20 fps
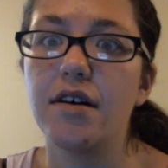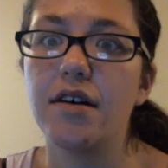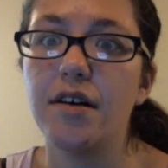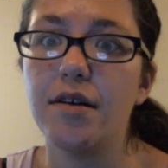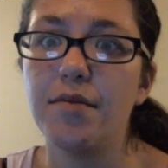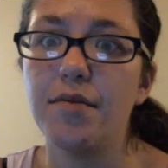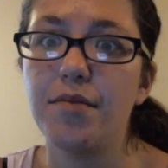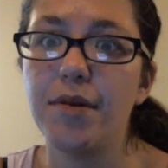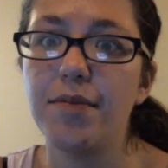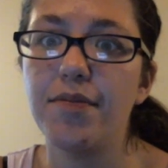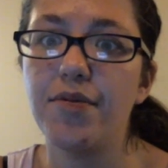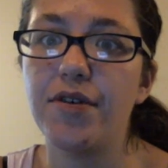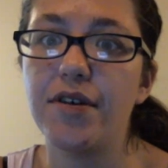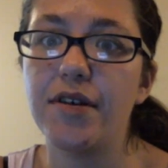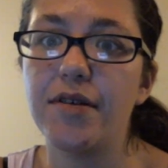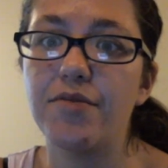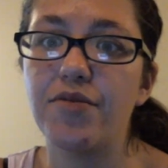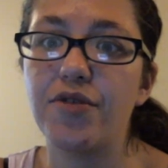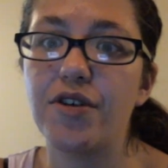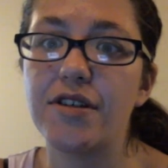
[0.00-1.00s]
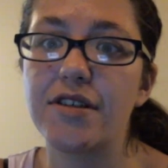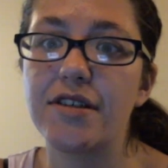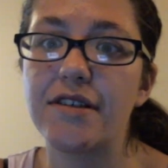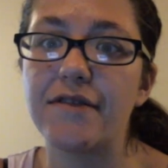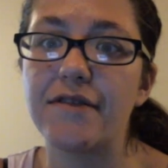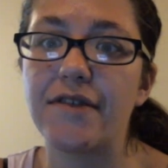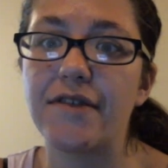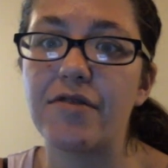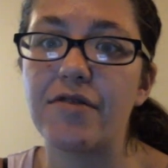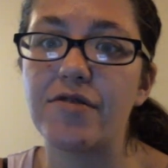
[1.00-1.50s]
I'd be pretty impressed
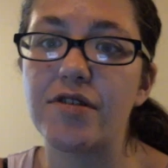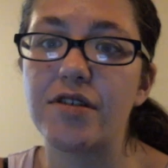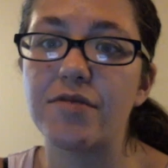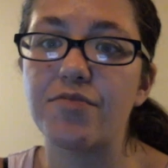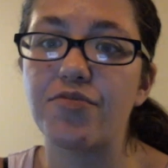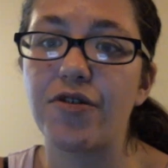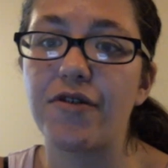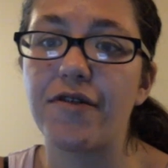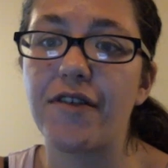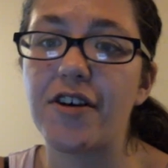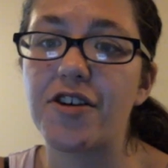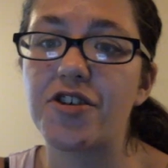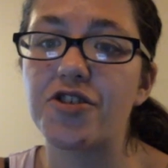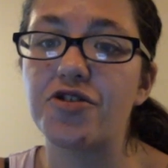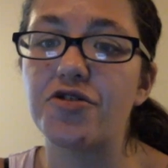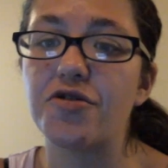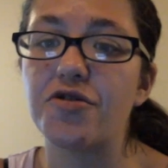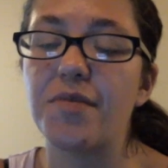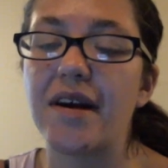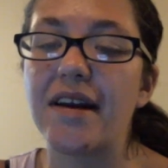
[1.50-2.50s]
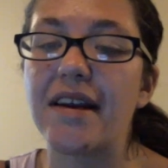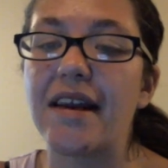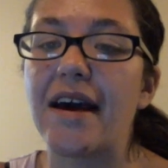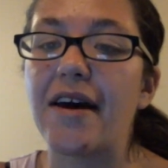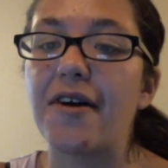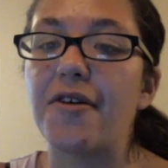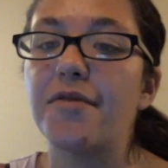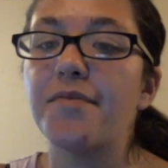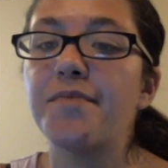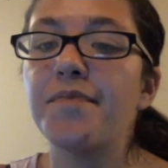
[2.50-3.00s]
if I was a professional by
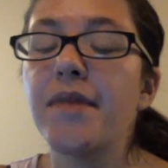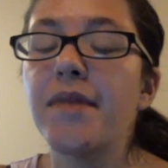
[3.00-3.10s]
now.